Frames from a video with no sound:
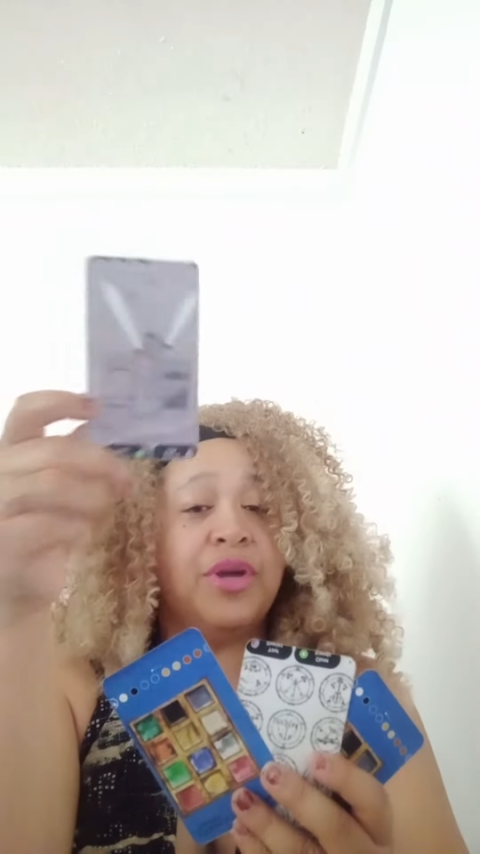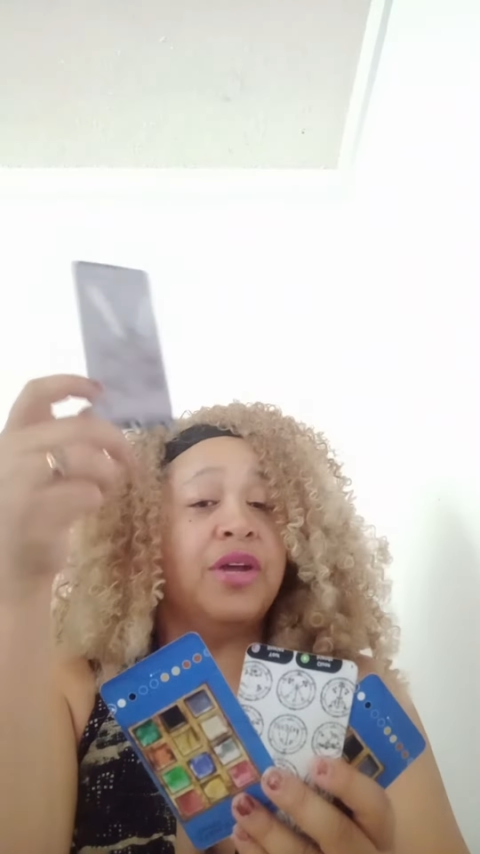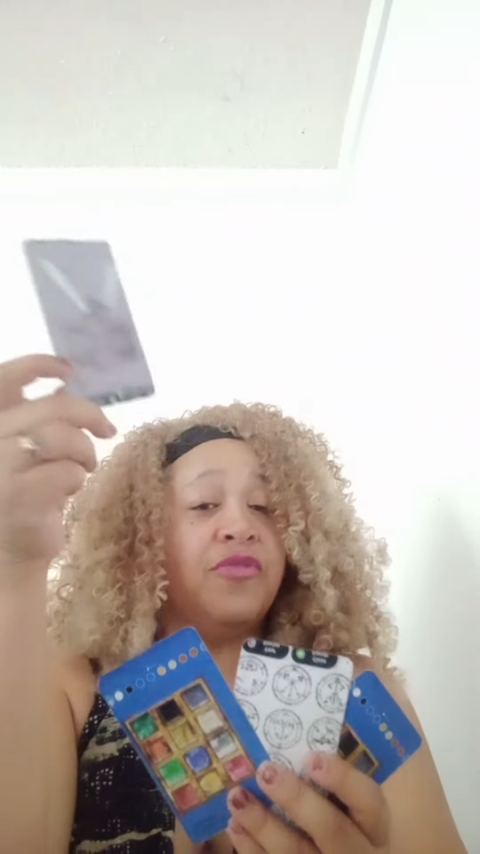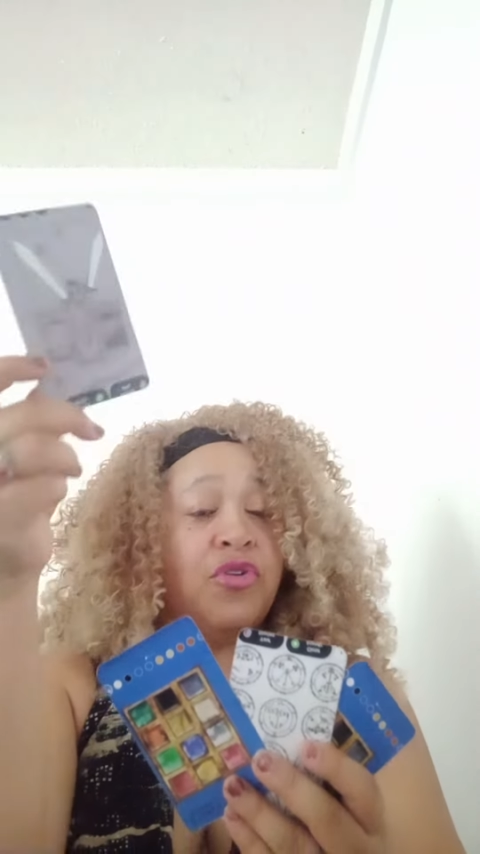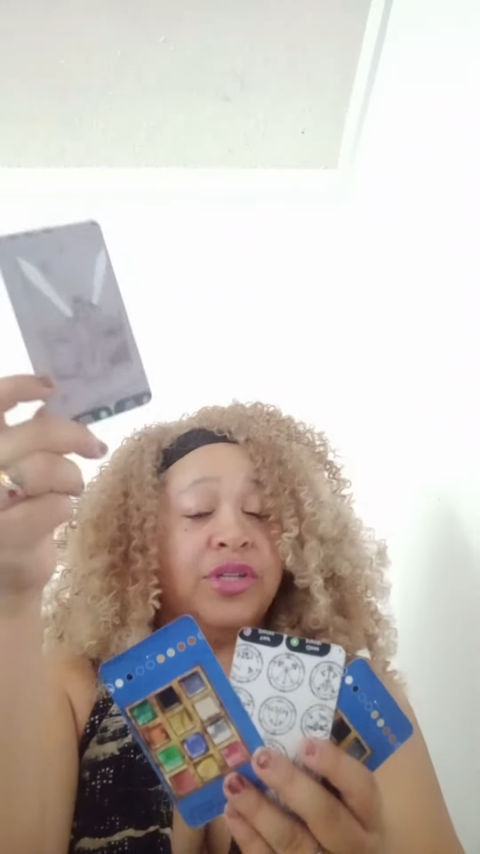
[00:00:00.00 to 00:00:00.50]
And
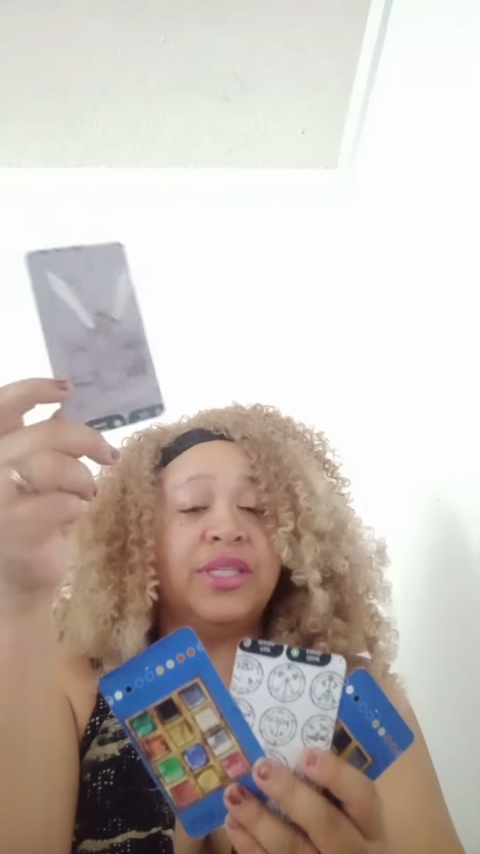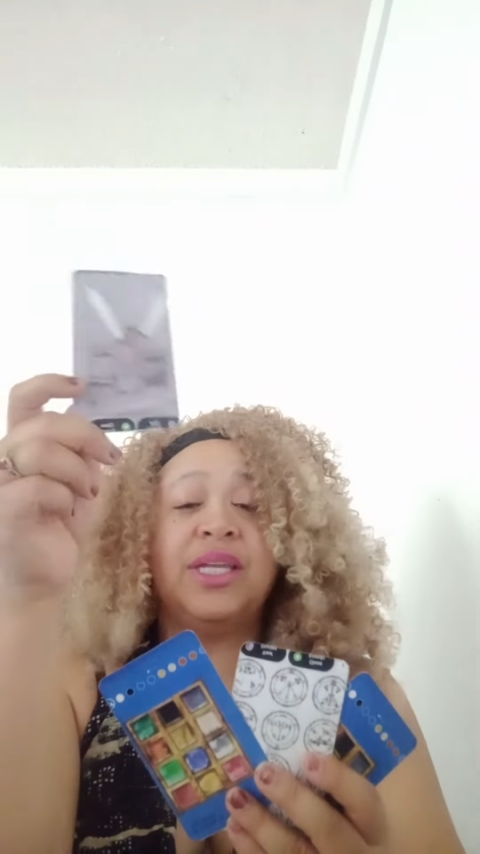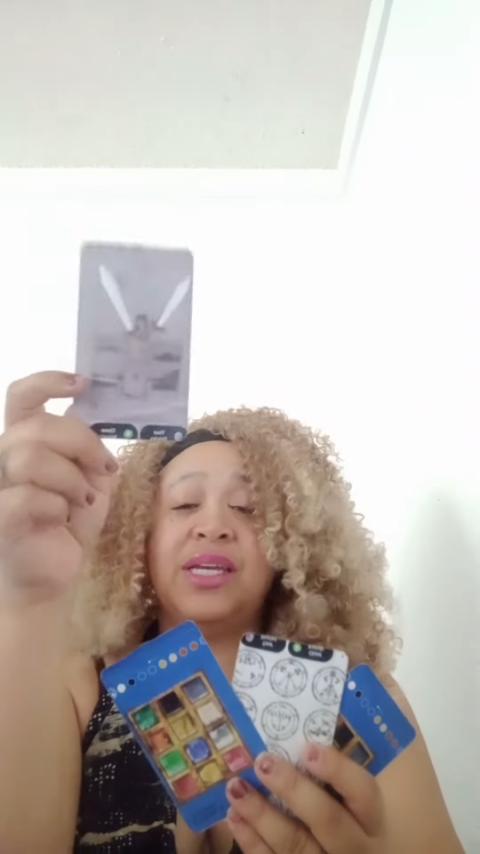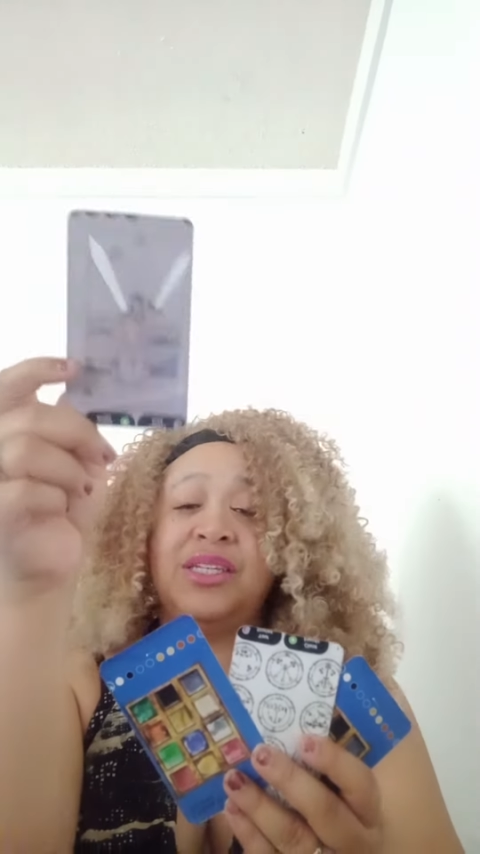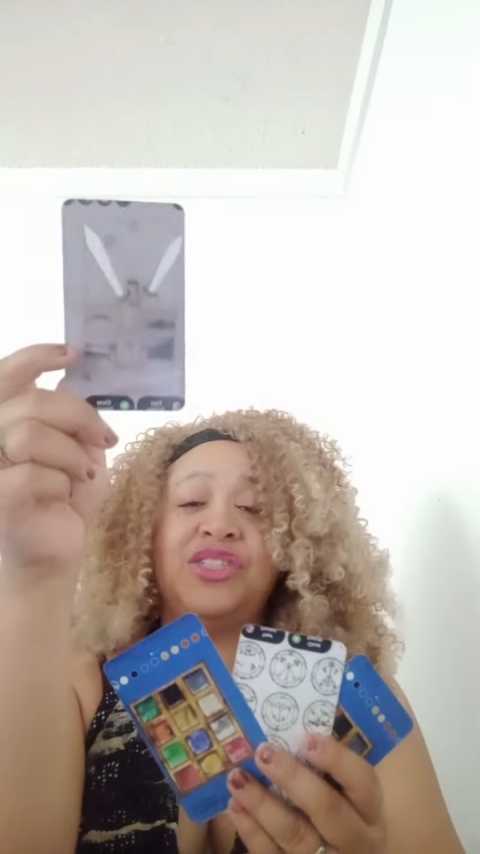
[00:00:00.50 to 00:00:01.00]
of course it
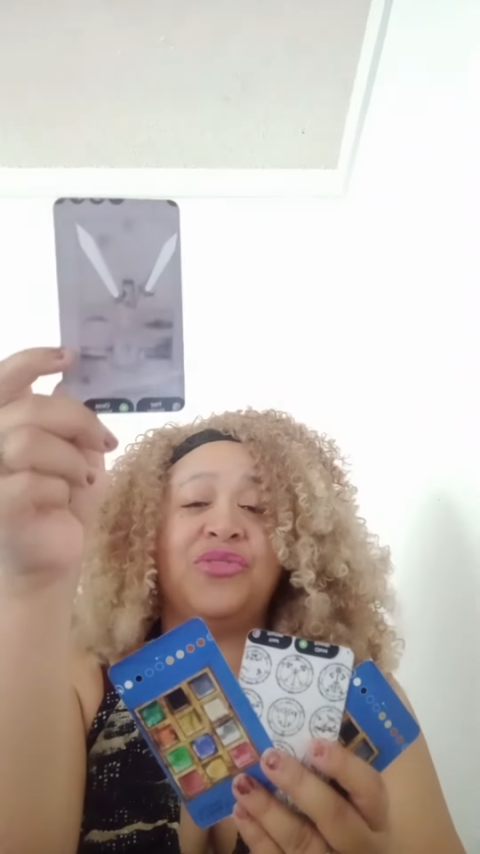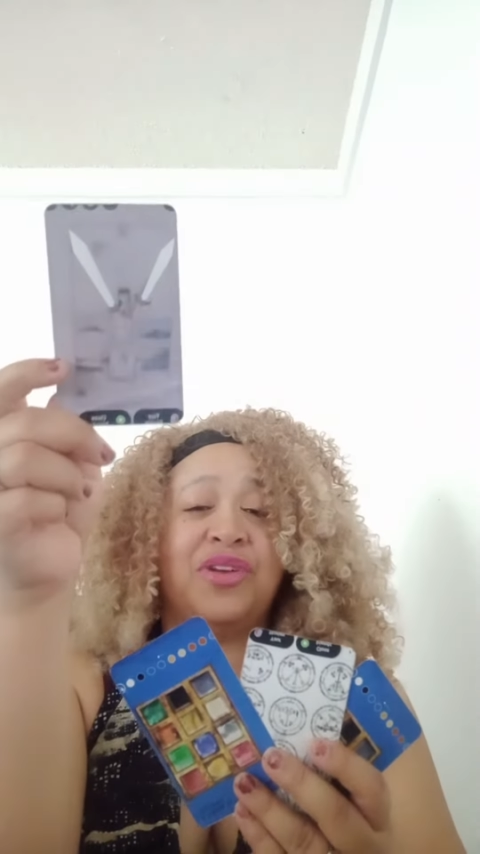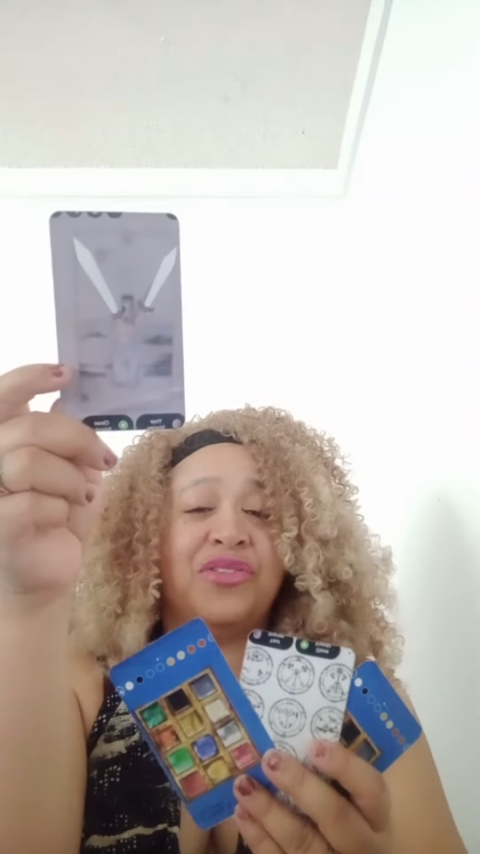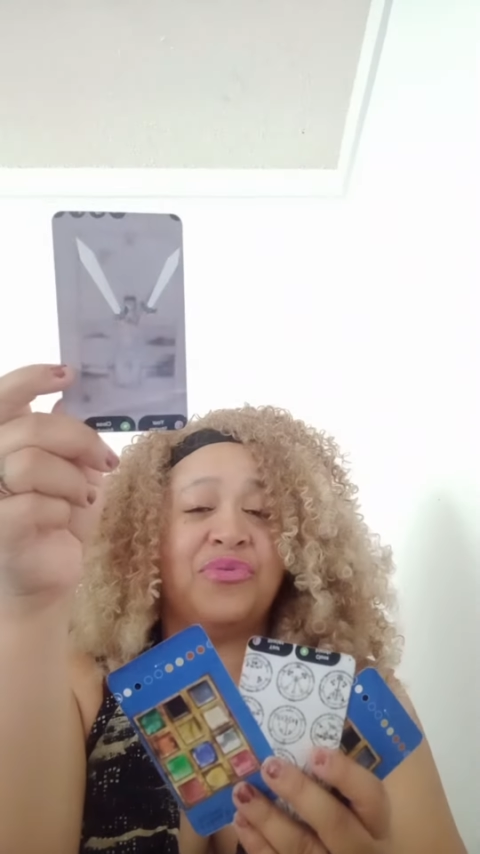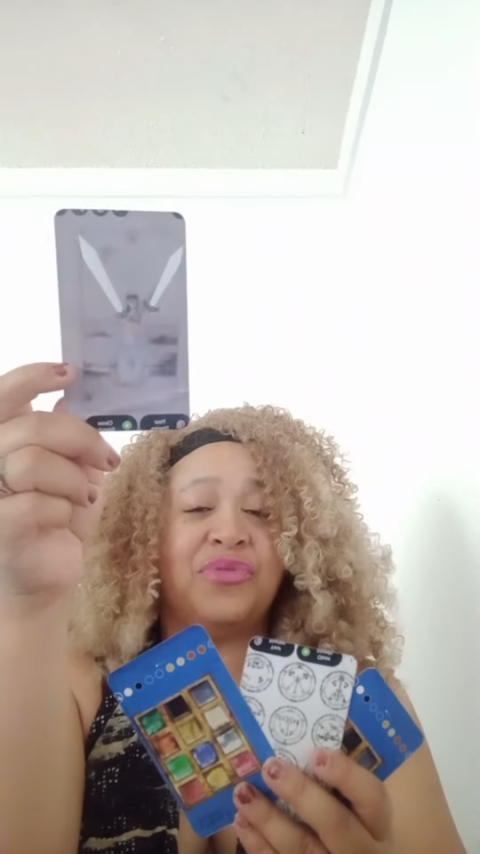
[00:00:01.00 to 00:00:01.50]
is
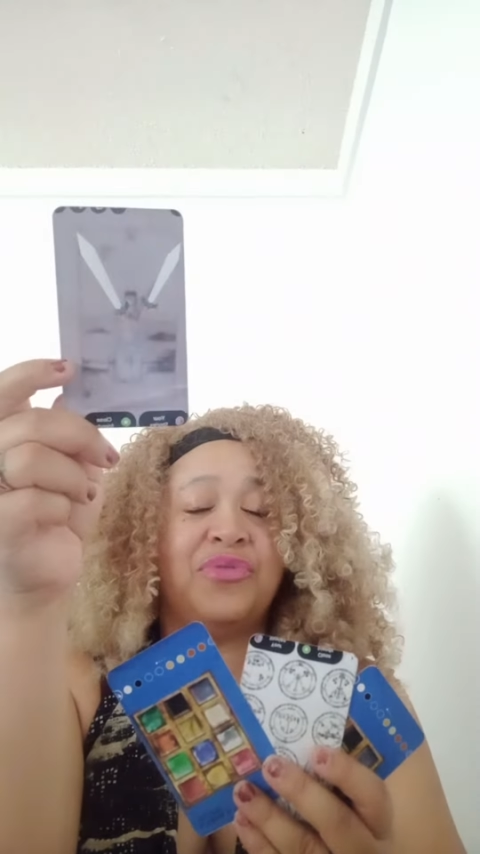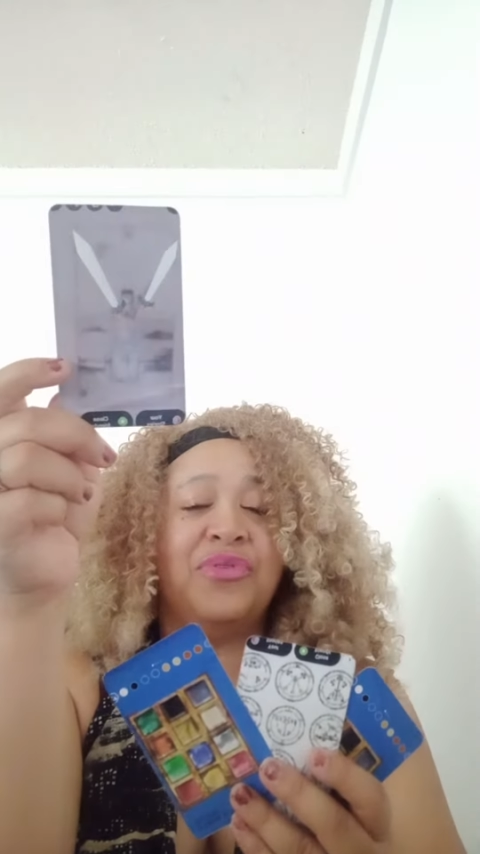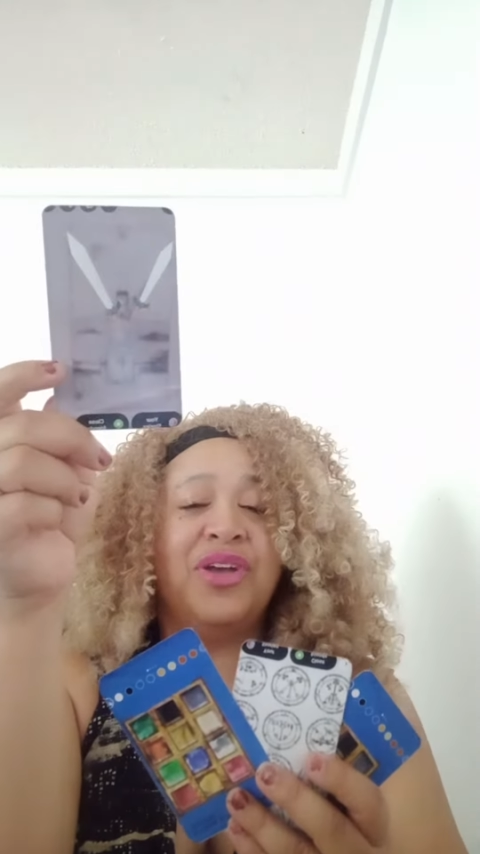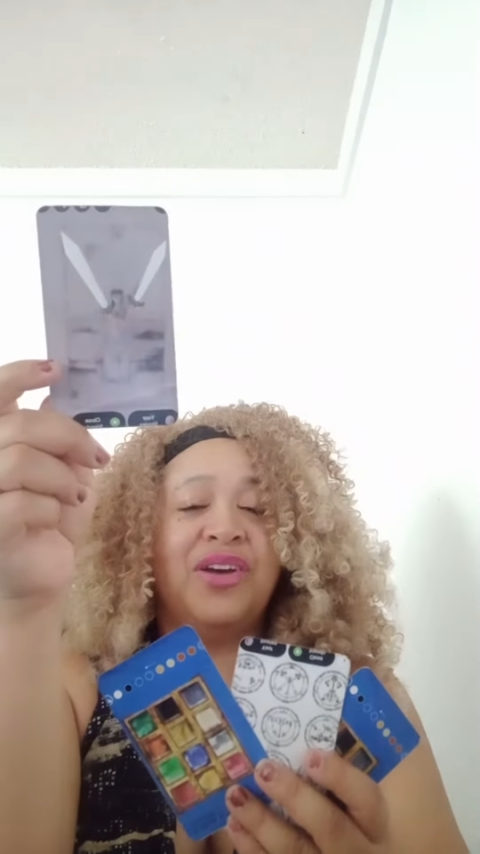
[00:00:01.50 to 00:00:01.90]
showing through